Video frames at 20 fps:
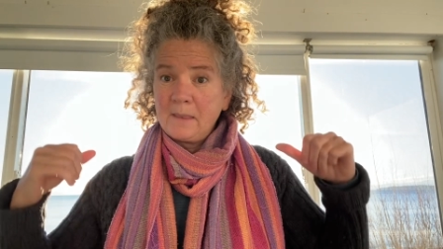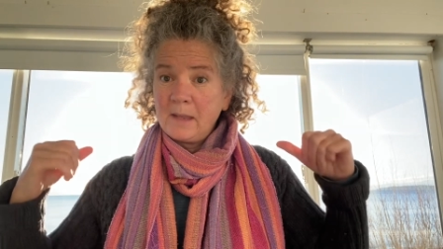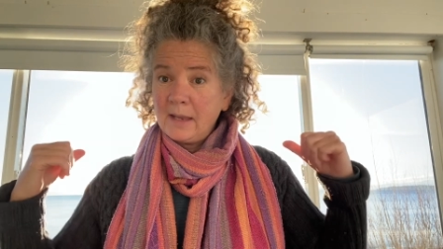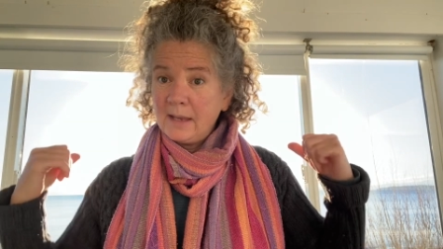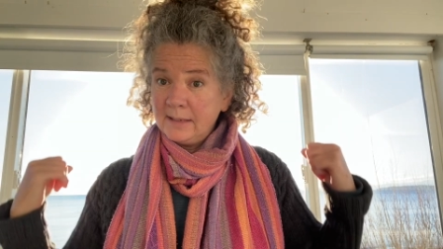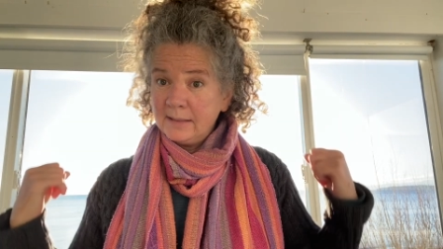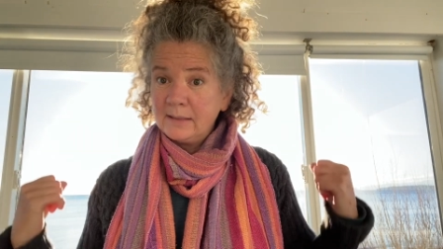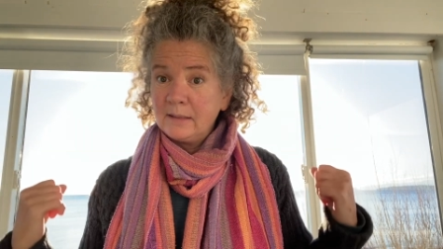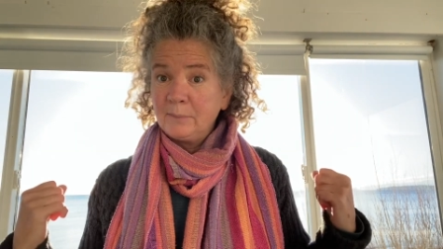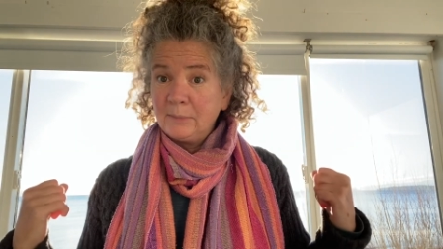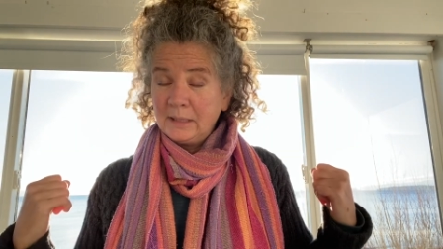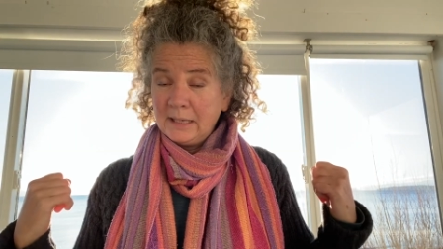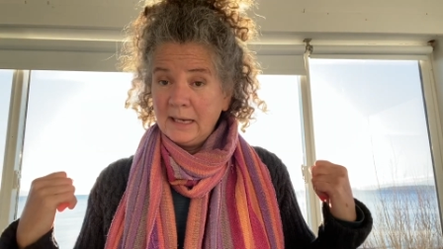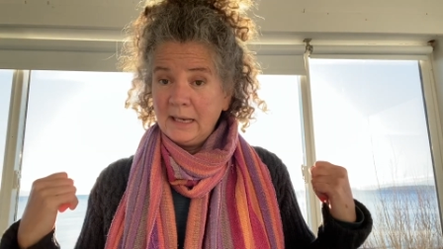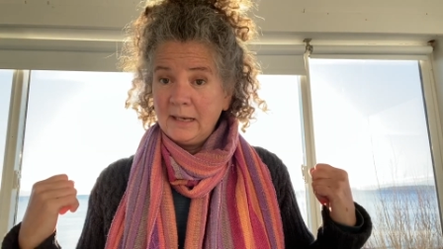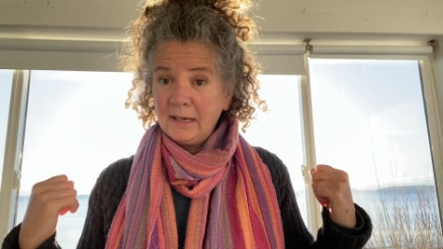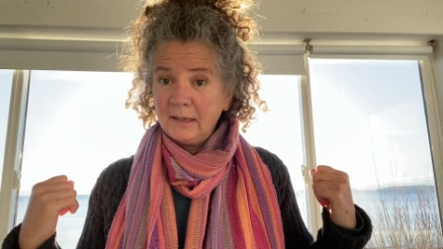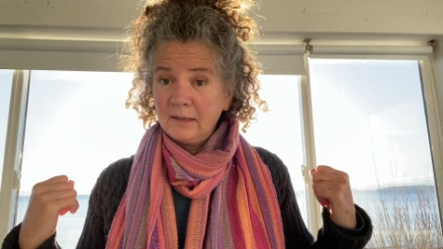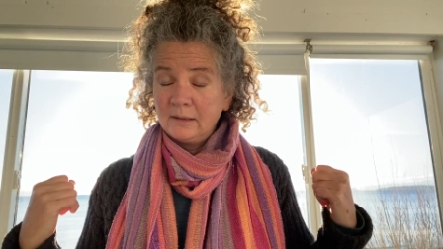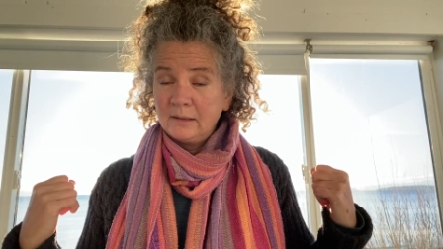as the
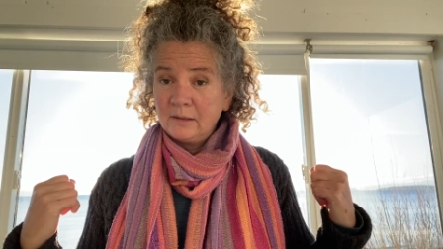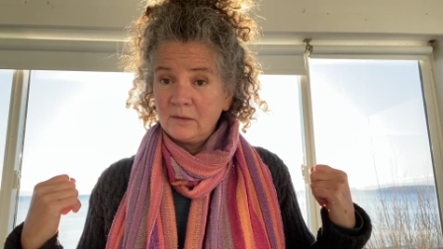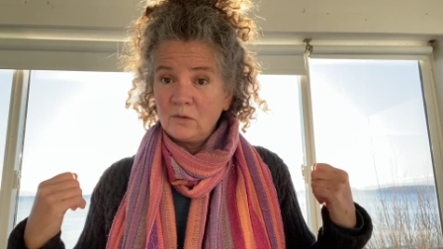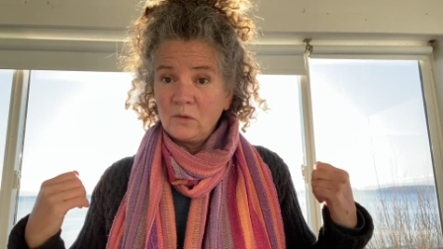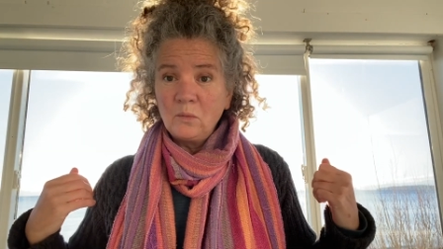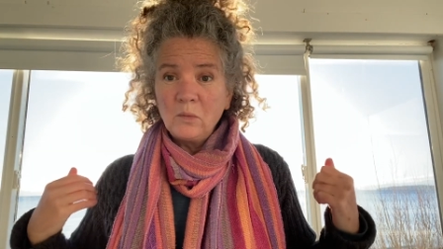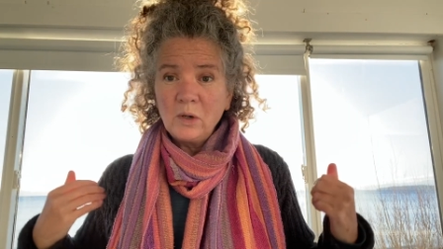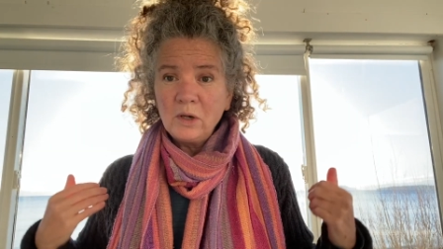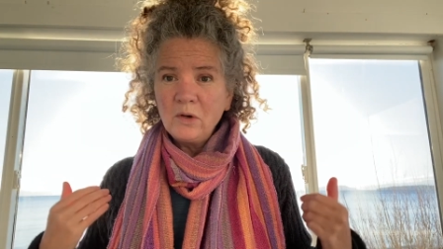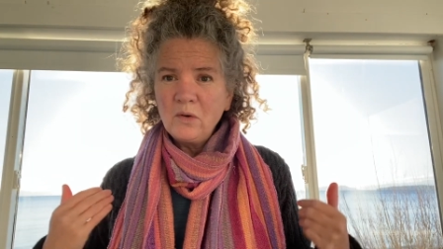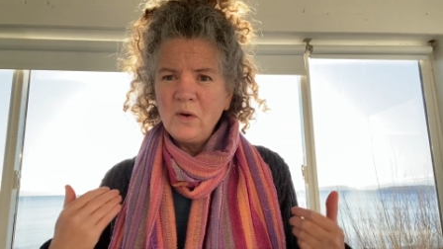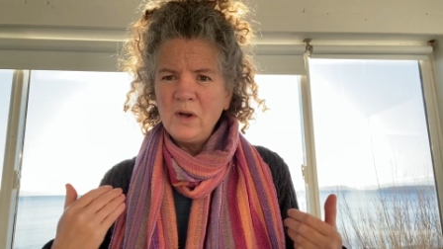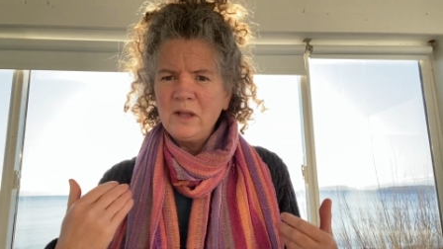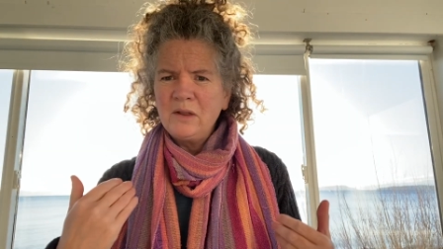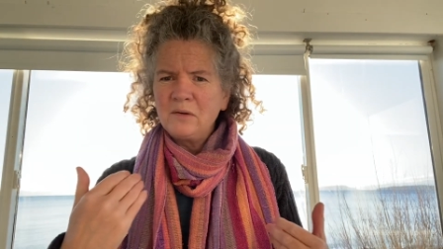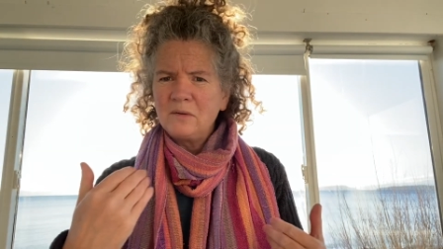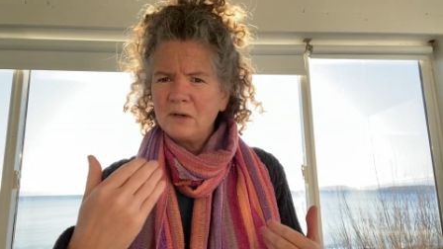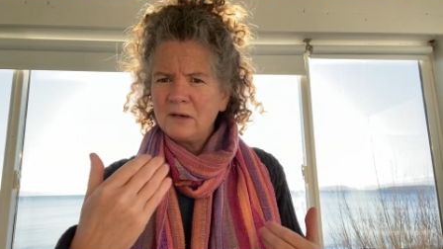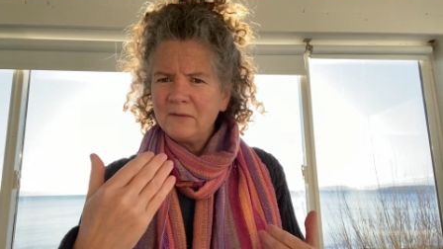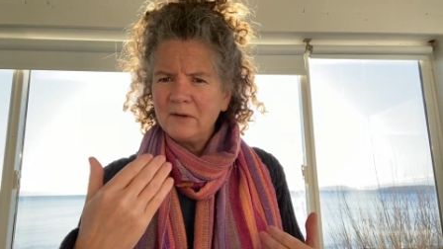planet. So we're going
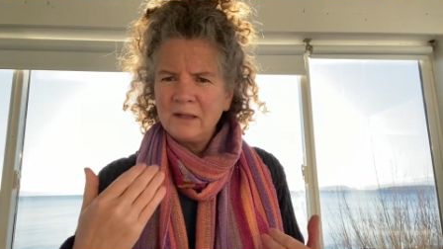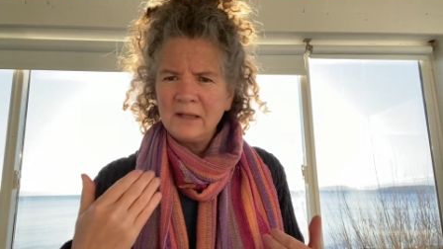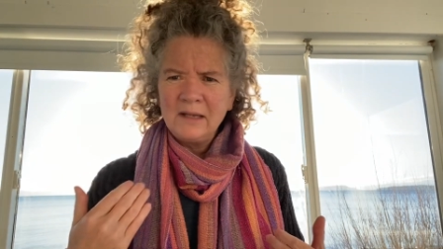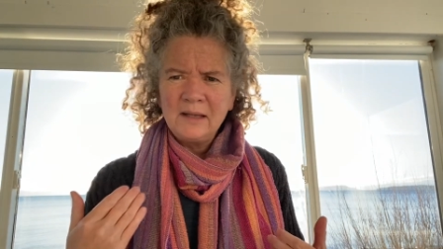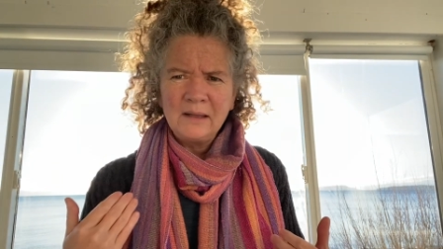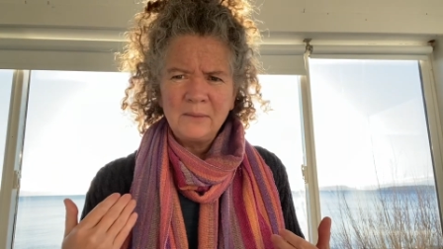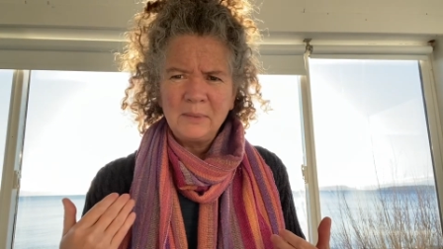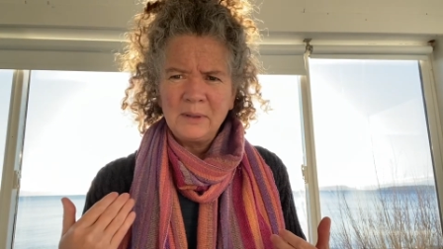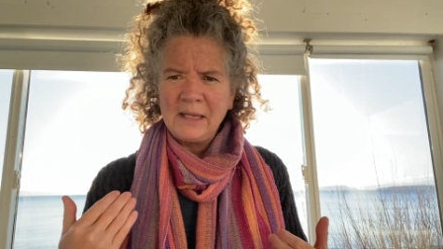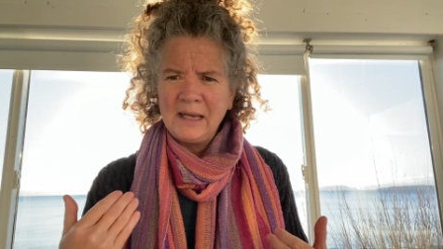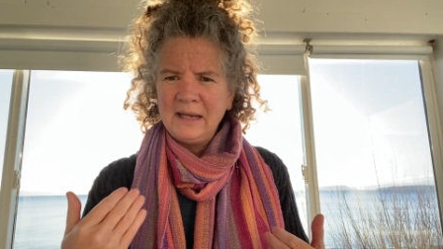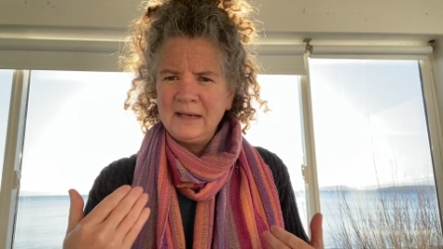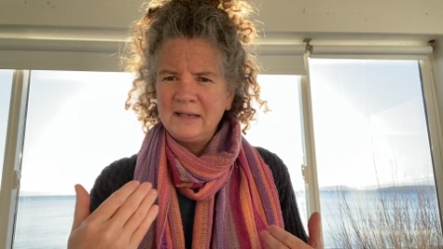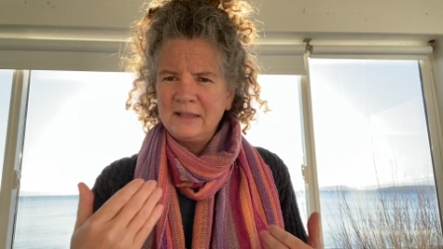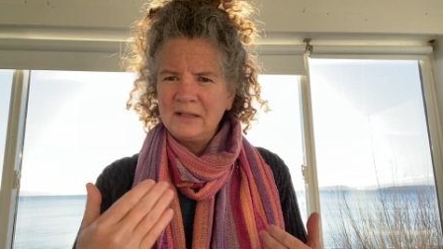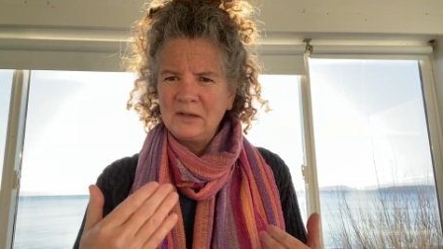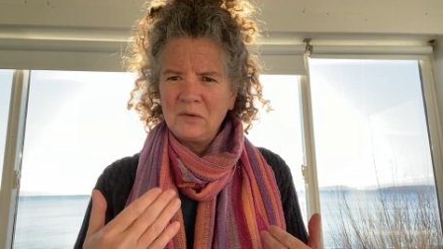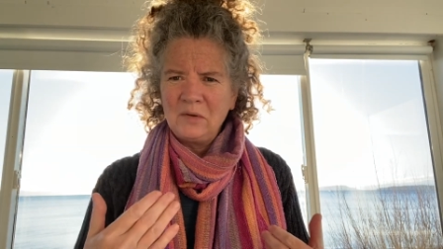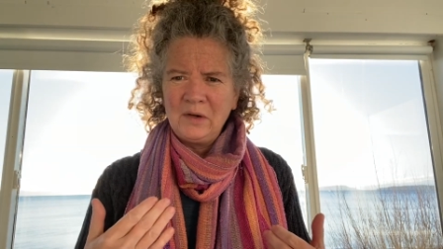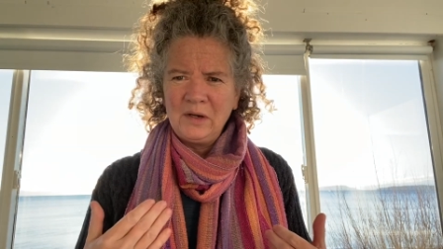through everything the
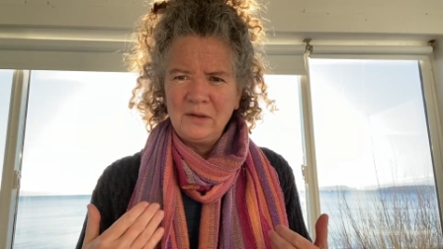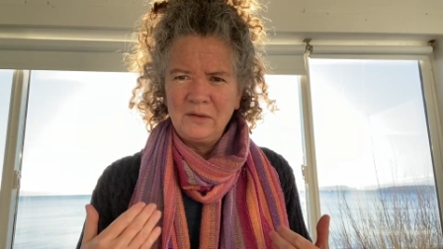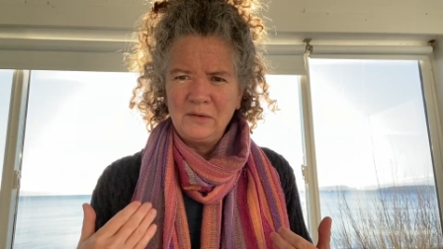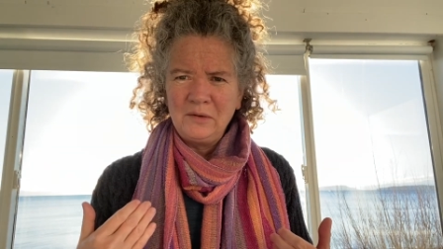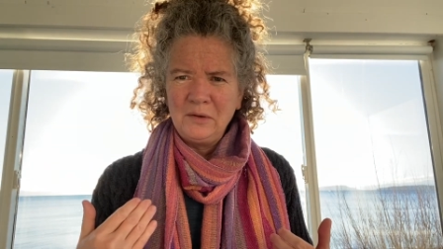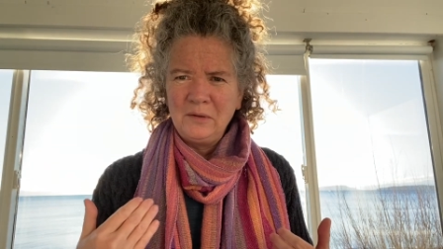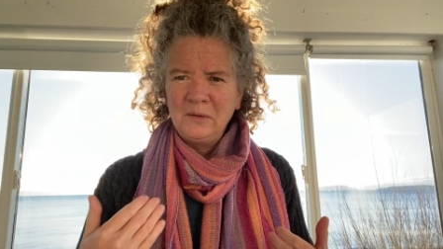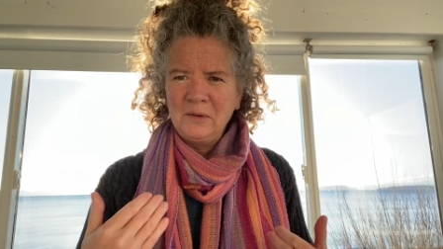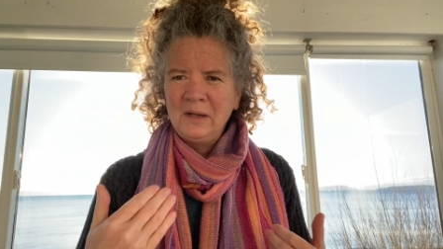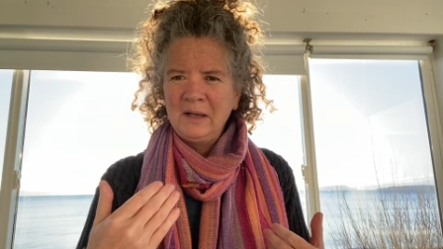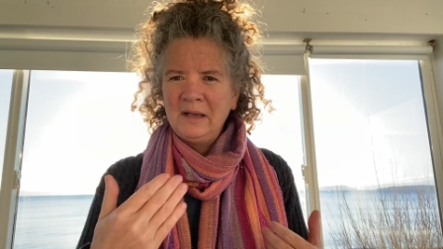planet's going through.